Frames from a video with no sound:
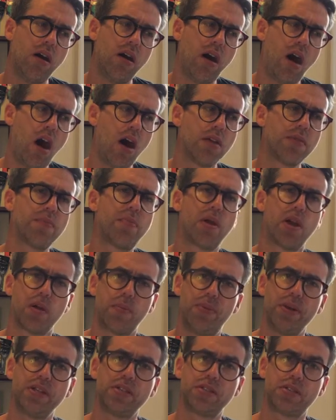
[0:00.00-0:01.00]
on
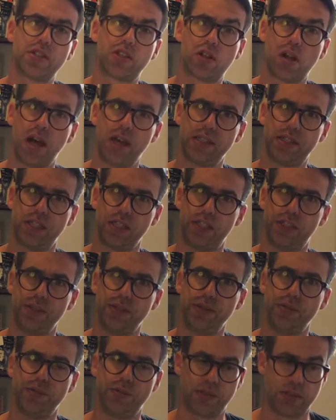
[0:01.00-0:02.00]
purpose tried to
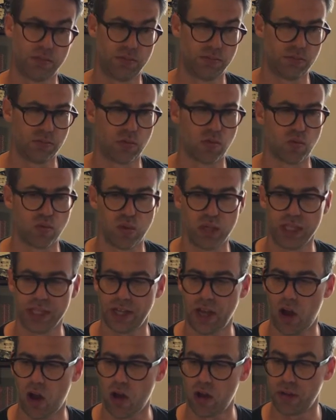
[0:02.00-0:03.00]
do some really
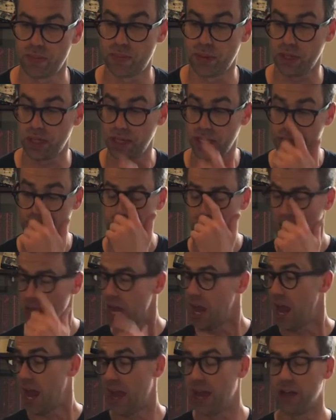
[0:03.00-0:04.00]
hard playing,
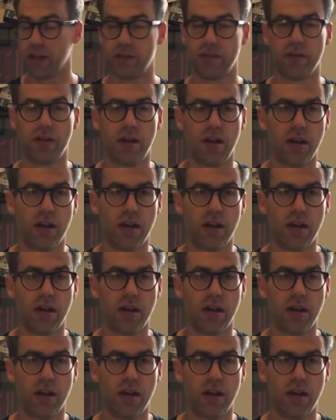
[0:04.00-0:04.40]
and